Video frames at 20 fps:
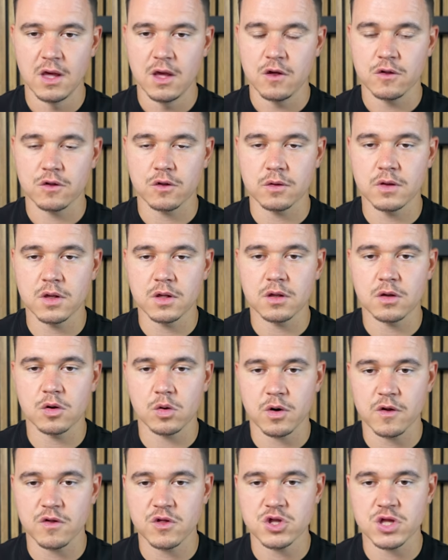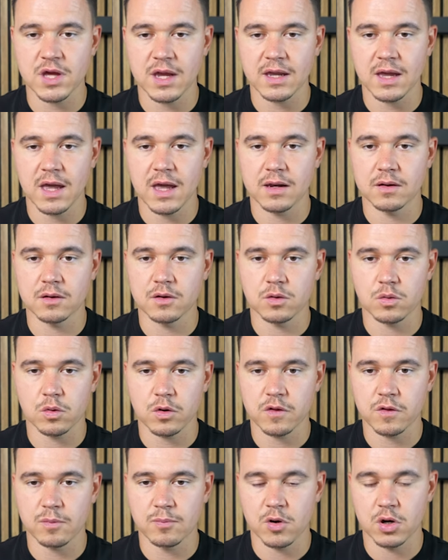So you cross-check and
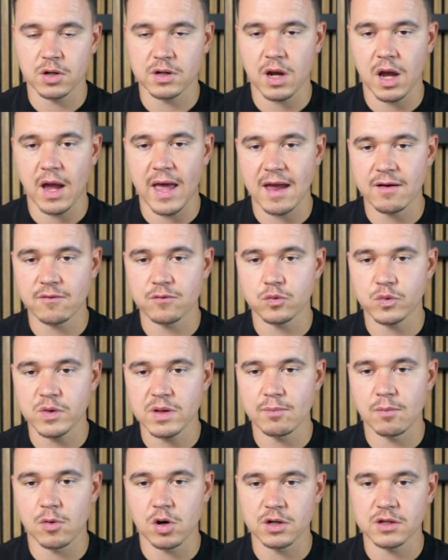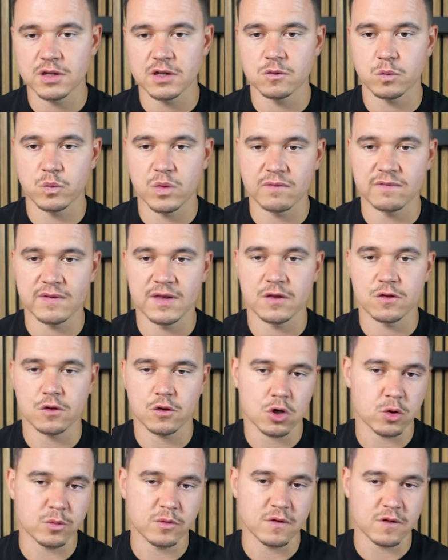cross-mark every market with its
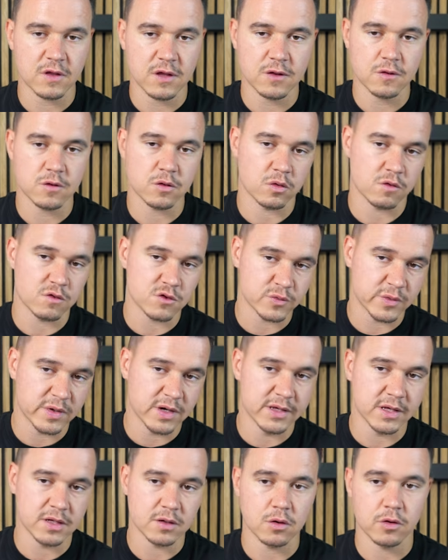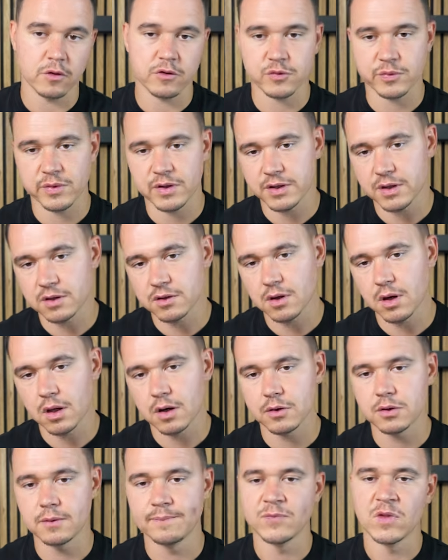currency. So Australian
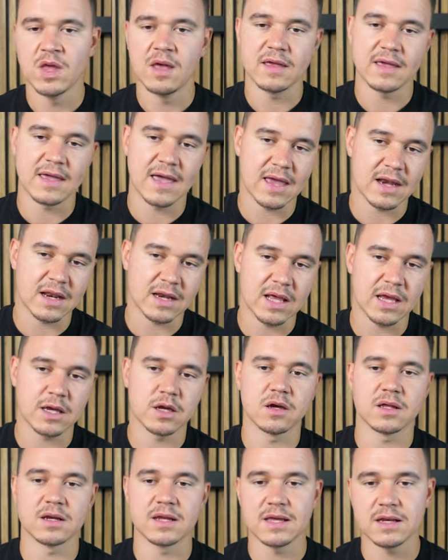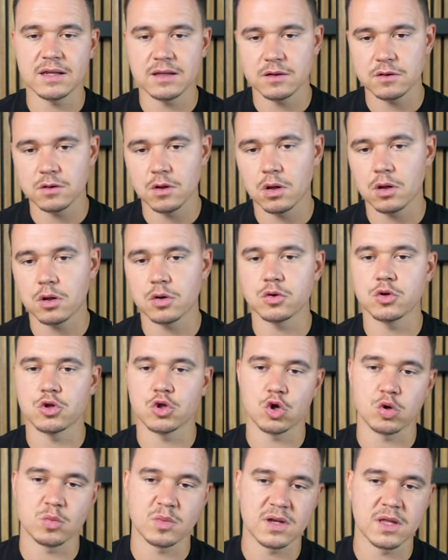dollar, Canada, Canadian dollar,
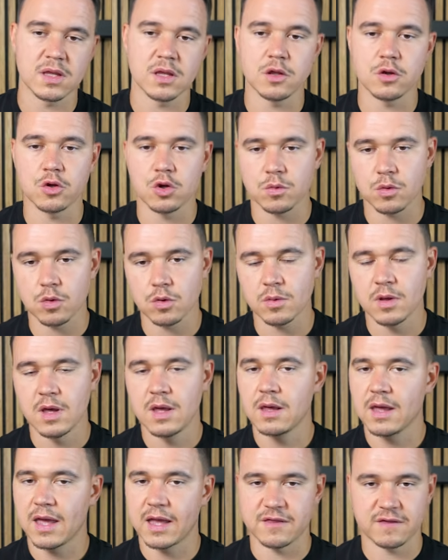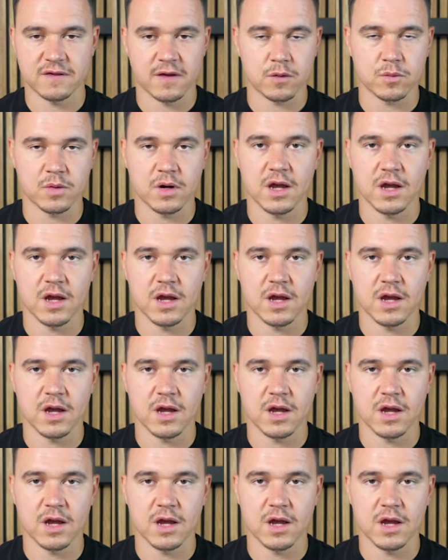Germany, euro, etc.,